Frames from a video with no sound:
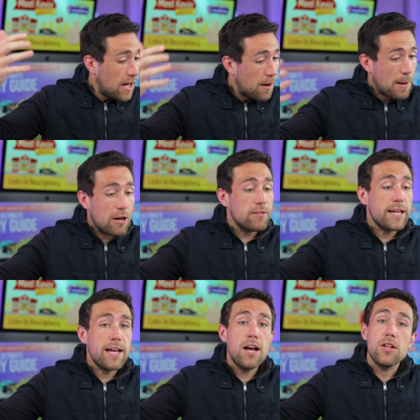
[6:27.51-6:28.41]

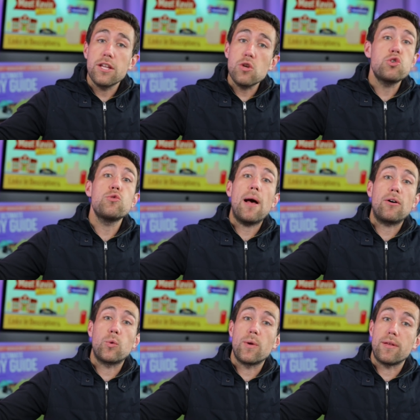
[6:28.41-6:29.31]
Apparently, the YouTube
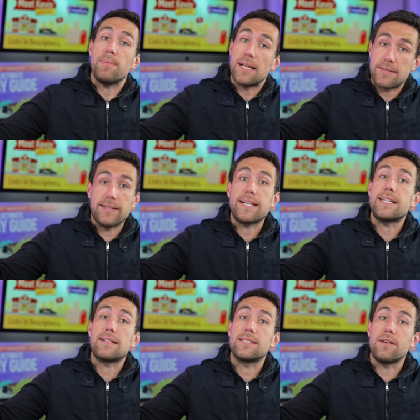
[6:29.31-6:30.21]
algorithm doesn't like
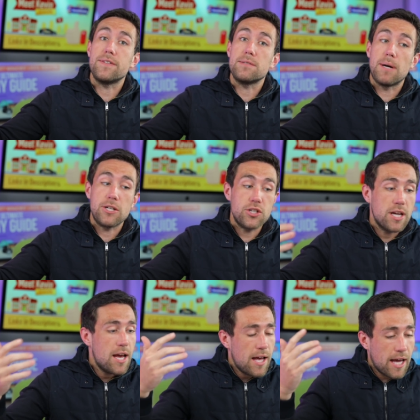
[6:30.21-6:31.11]
that stuff as much.
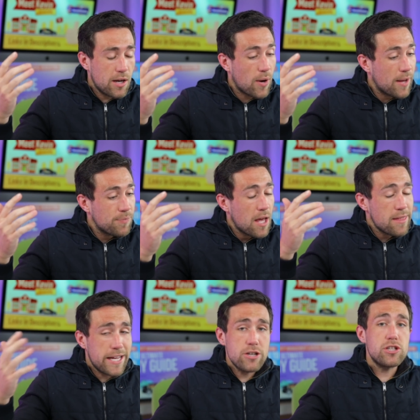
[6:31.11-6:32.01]
Anyway,
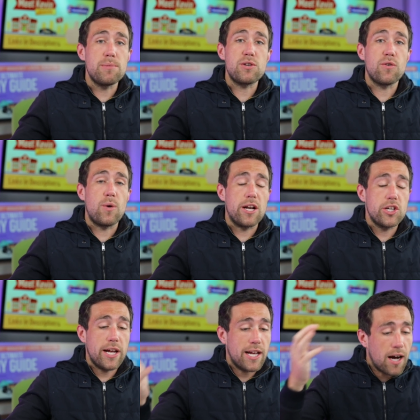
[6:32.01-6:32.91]
thank you so much for
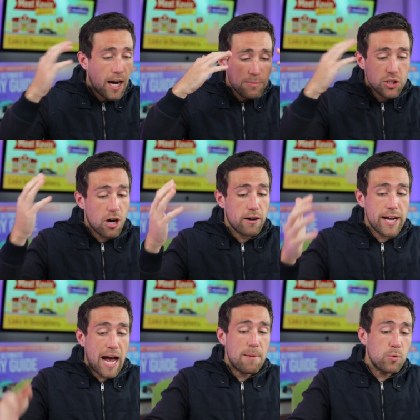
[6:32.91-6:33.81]
watching. I'm
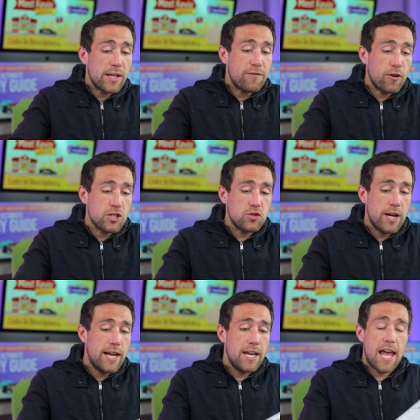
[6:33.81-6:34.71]
sorry, I'm really
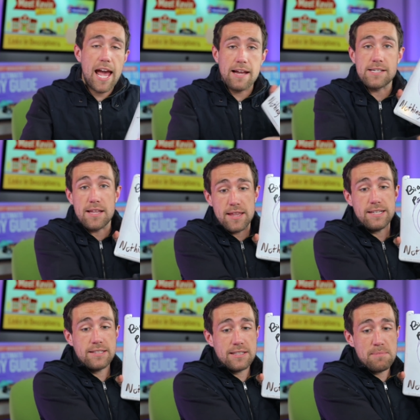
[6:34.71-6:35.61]
frustrated, and
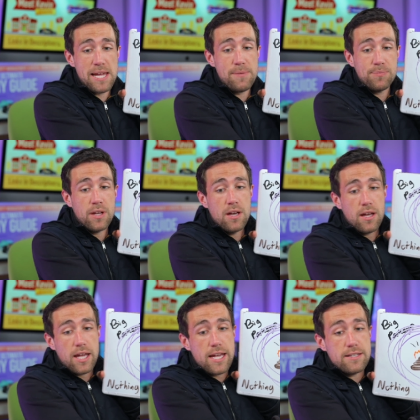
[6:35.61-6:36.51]
this, to me,
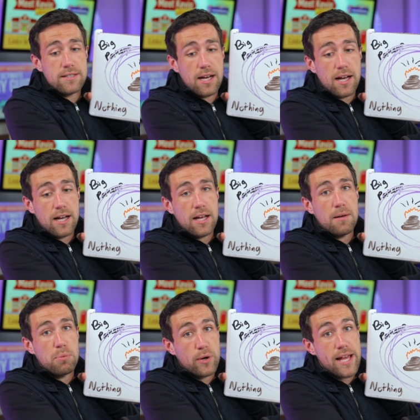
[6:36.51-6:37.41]
is uh,
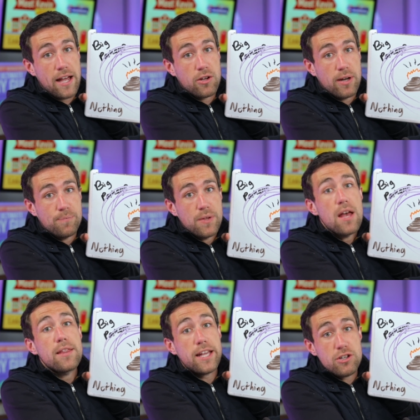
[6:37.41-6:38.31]
pretty accurate.
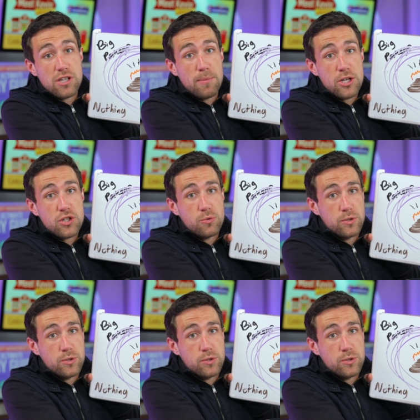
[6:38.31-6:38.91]
Thank you so much.